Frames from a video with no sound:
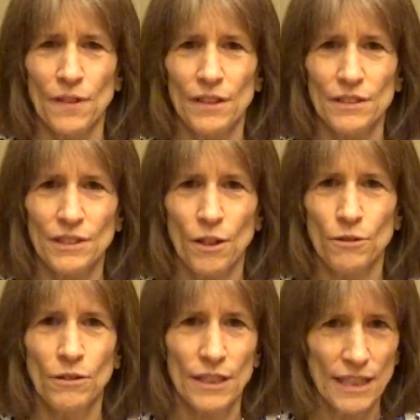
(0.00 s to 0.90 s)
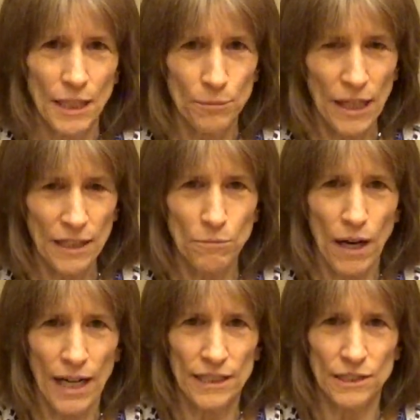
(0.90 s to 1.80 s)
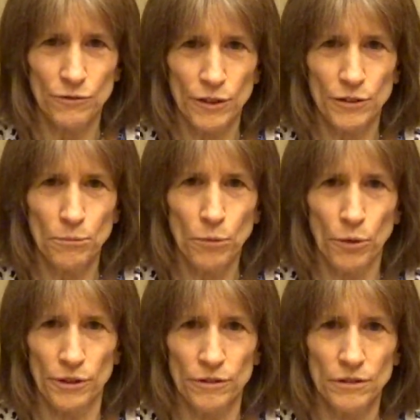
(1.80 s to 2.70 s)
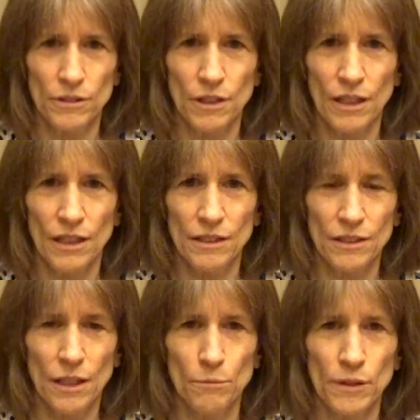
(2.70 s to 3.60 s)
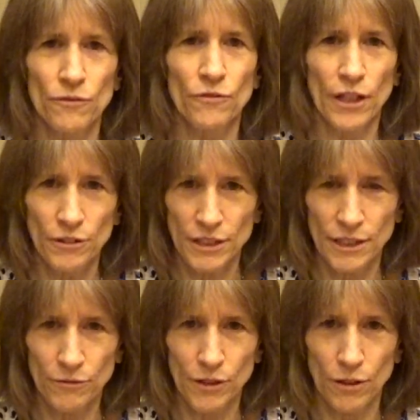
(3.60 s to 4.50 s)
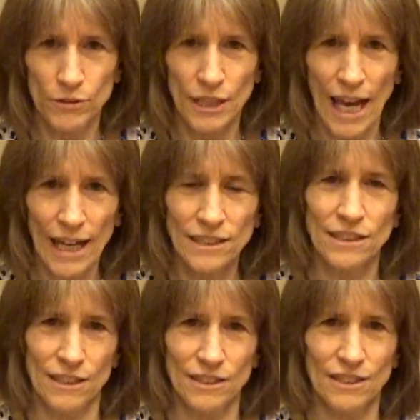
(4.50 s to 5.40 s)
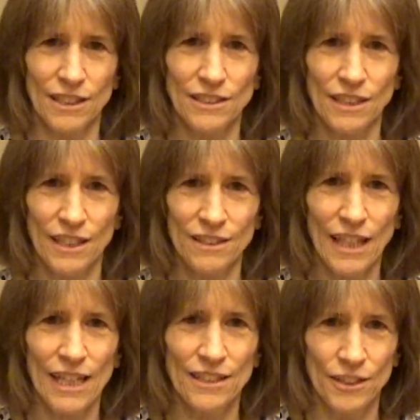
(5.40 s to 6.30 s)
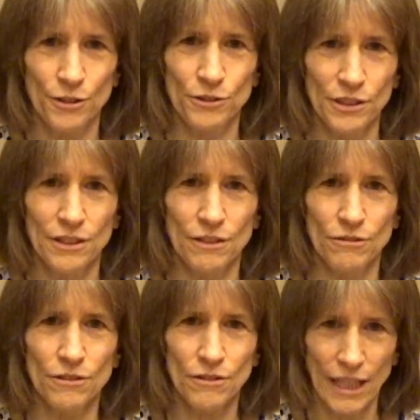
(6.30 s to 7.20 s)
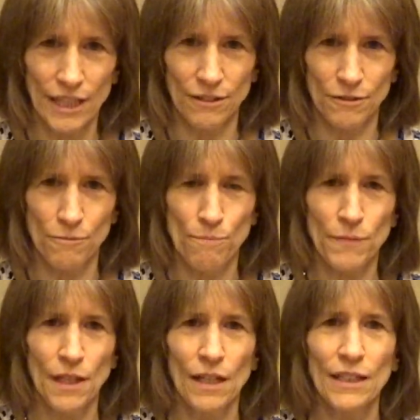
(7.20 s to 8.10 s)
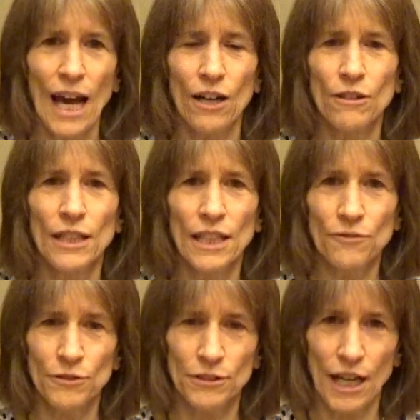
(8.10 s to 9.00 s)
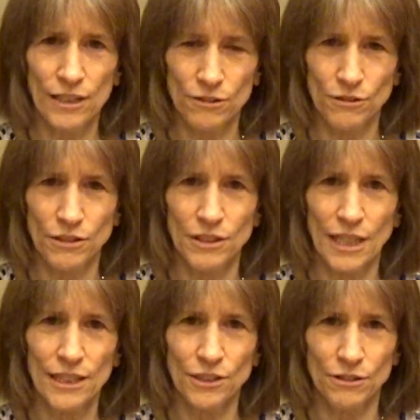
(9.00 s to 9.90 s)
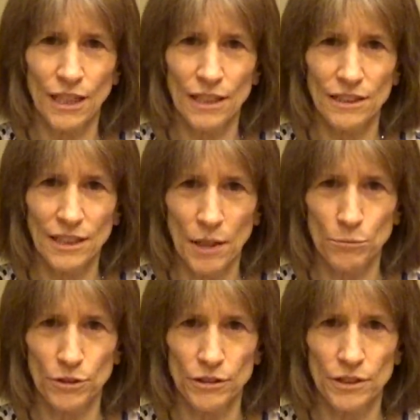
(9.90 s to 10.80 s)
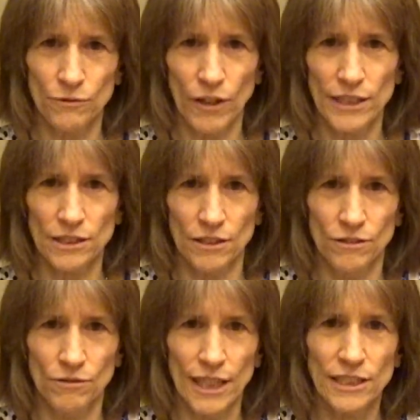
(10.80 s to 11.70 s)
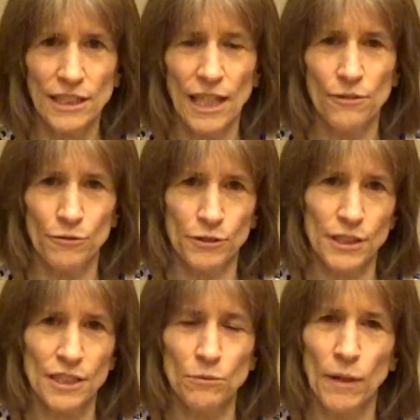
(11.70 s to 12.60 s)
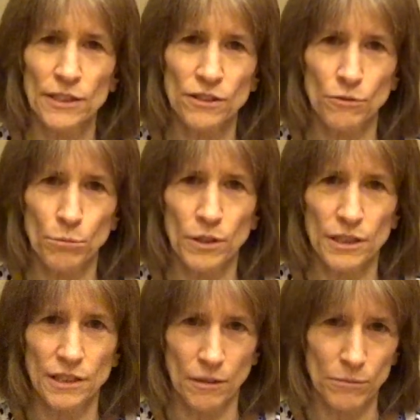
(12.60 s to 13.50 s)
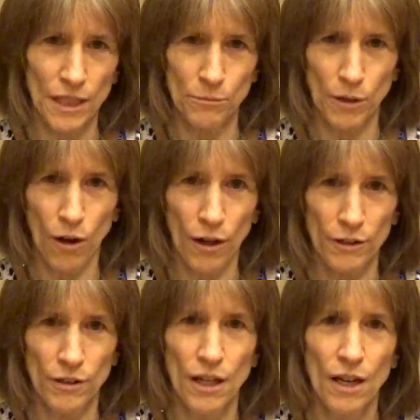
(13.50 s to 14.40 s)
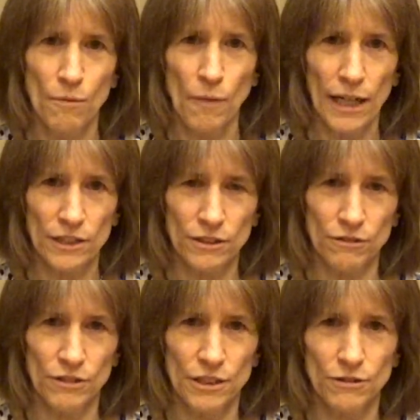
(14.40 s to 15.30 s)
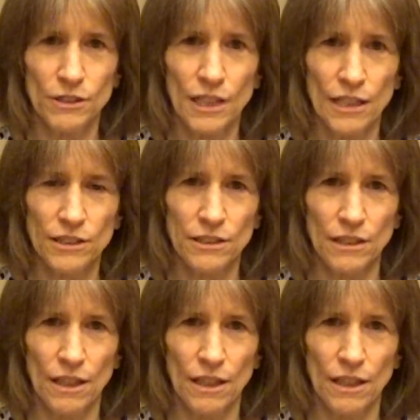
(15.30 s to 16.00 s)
So keep that in mind. It's very important. It can be very difficult to access things like that years and years later. Now, if your doctor suggests you get a temporary device in you, let's say for 6 months they're putting some type of heart monitor in your chest,